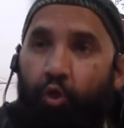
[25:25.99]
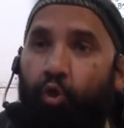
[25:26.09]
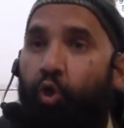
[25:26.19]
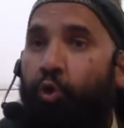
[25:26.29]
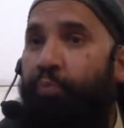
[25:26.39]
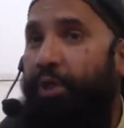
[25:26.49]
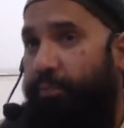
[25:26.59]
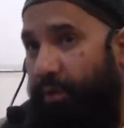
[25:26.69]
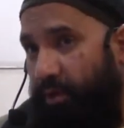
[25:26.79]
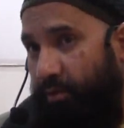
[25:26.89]
good
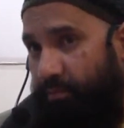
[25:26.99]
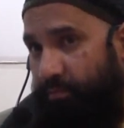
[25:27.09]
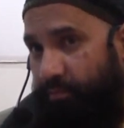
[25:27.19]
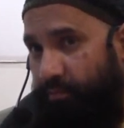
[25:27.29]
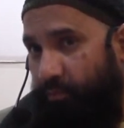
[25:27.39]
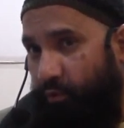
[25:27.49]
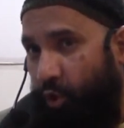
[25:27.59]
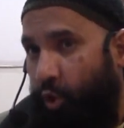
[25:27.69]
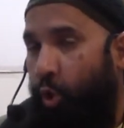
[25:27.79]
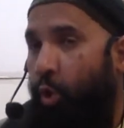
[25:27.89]
people
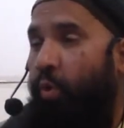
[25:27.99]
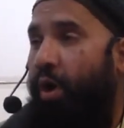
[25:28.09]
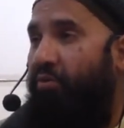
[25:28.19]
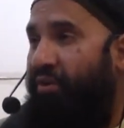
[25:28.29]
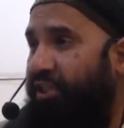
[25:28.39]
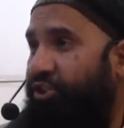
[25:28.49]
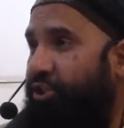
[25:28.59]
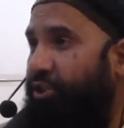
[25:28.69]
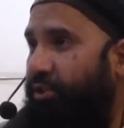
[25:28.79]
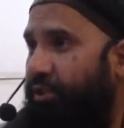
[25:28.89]
who were
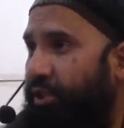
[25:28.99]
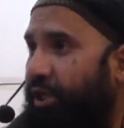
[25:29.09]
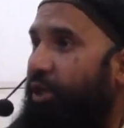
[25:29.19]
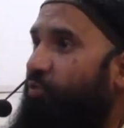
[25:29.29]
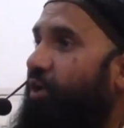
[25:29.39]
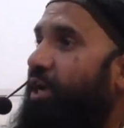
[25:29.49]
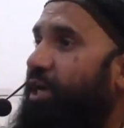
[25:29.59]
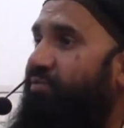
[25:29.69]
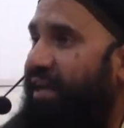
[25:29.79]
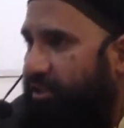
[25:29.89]
rich in
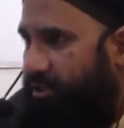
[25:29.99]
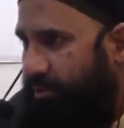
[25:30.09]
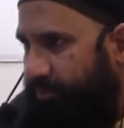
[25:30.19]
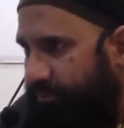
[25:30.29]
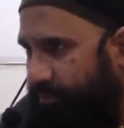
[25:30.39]
worldly wealth.